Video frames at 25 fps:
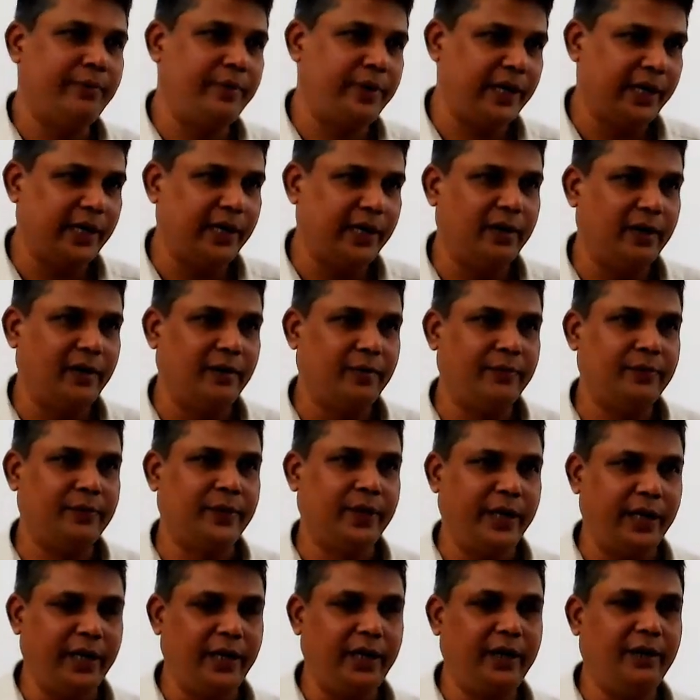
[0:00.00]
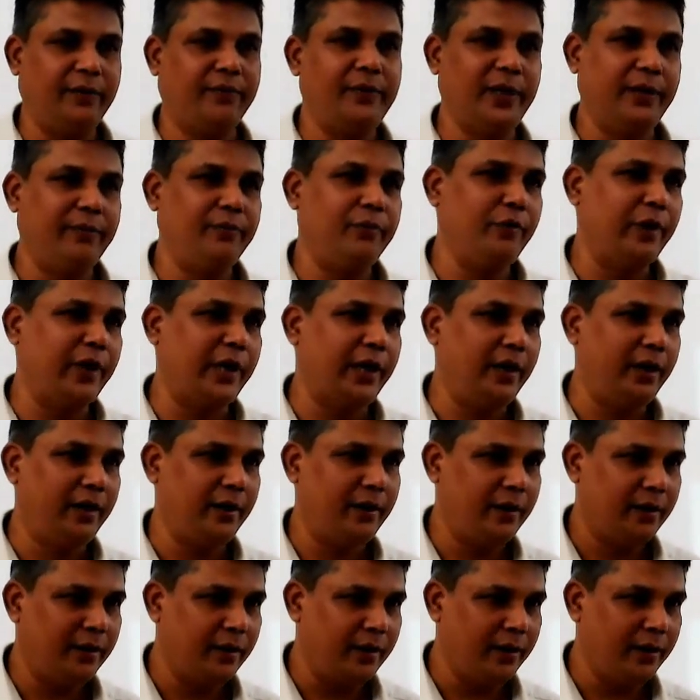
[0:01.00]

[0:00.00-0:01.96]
have taken up, 3 of them were